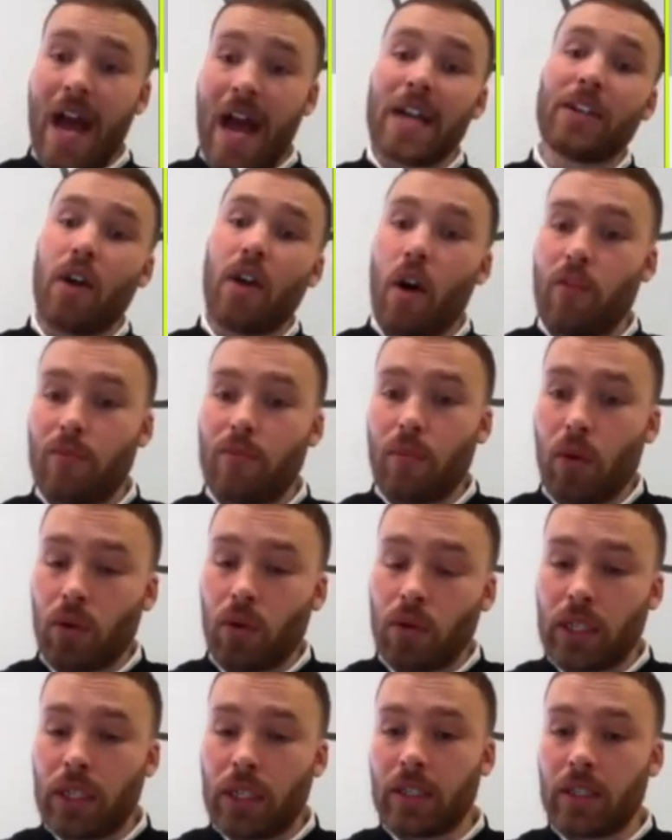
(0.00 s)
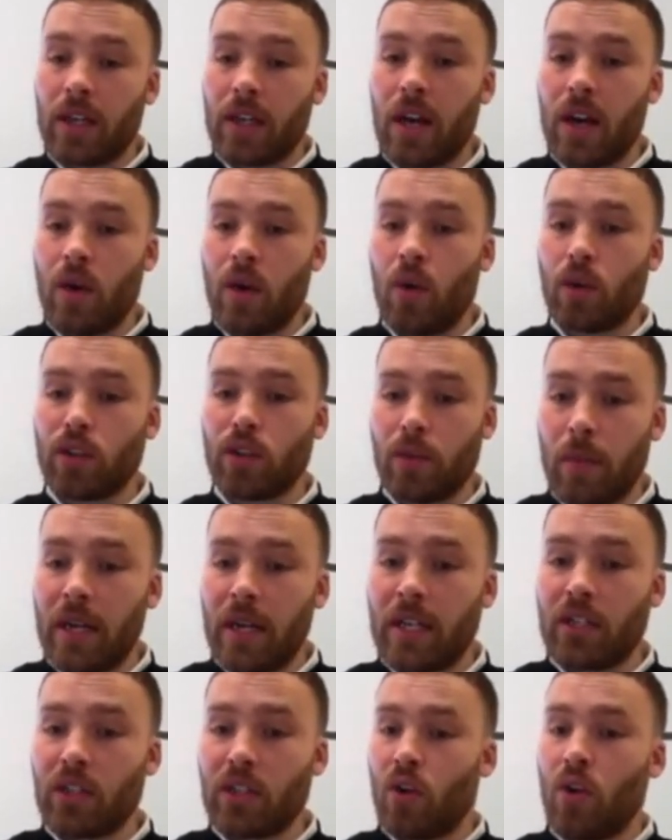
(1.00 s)
and offboarding
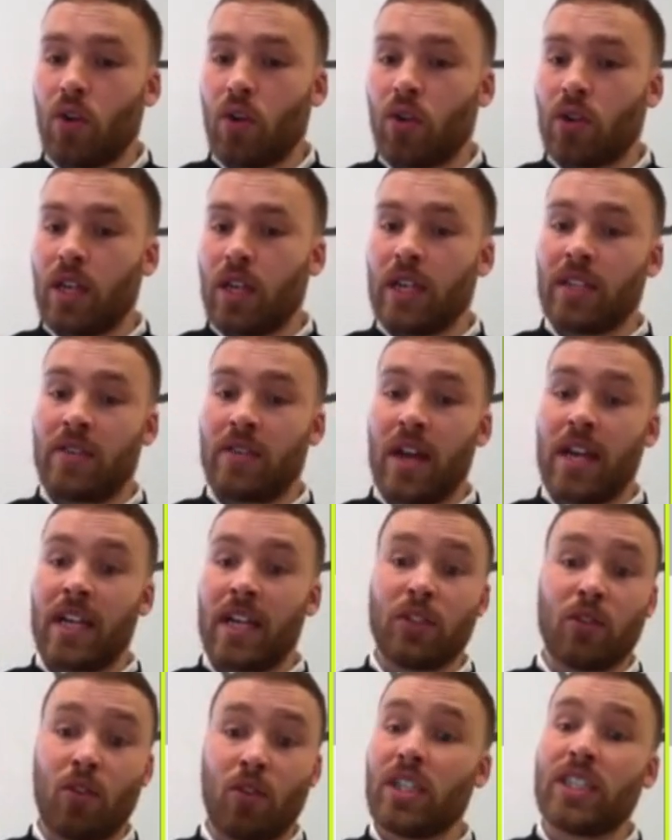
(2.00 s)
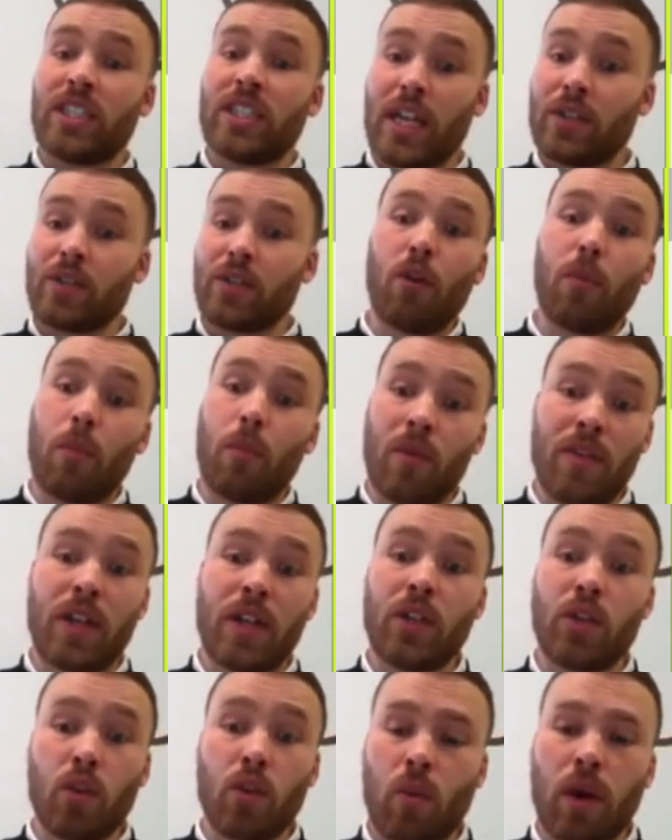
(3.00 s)
automation that is already set up
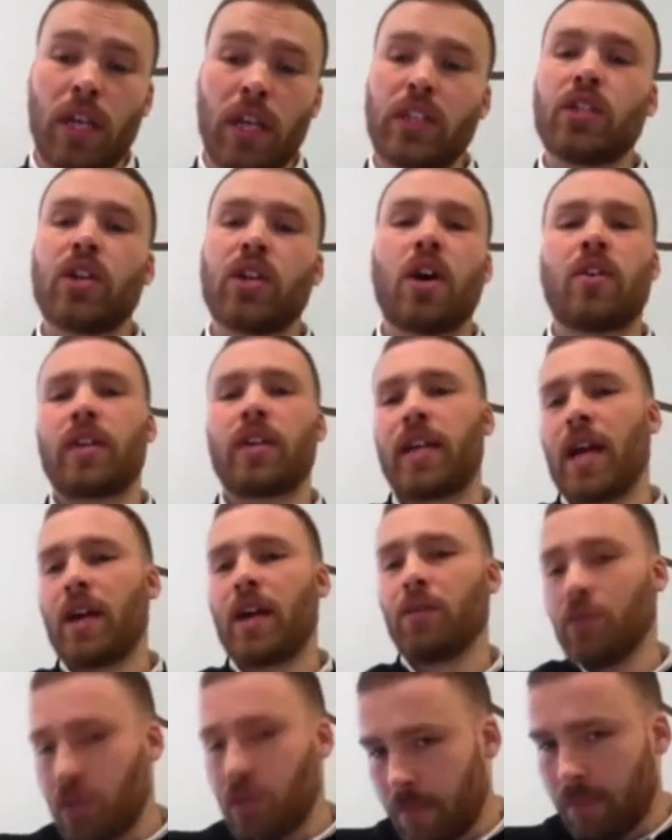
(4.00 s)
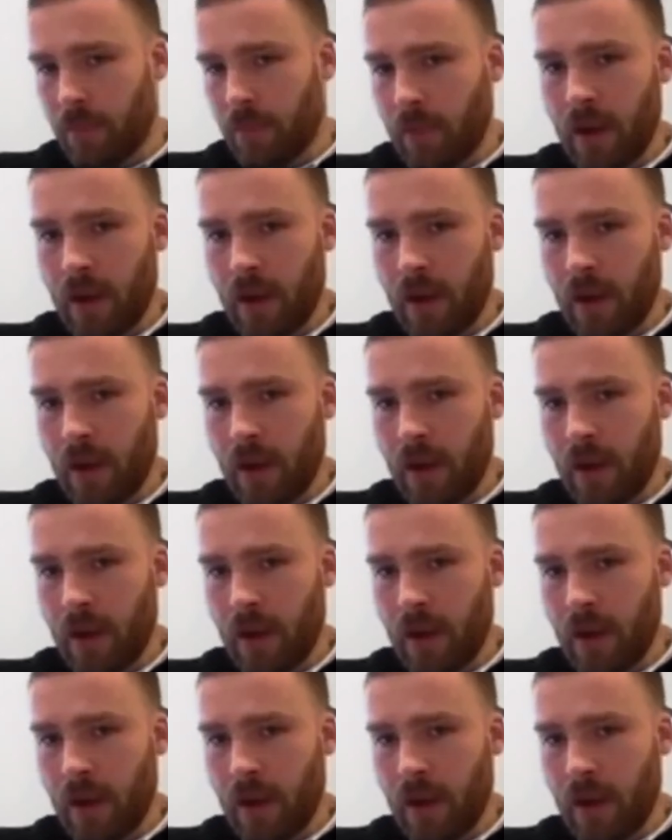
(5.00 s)
within your oneHR account.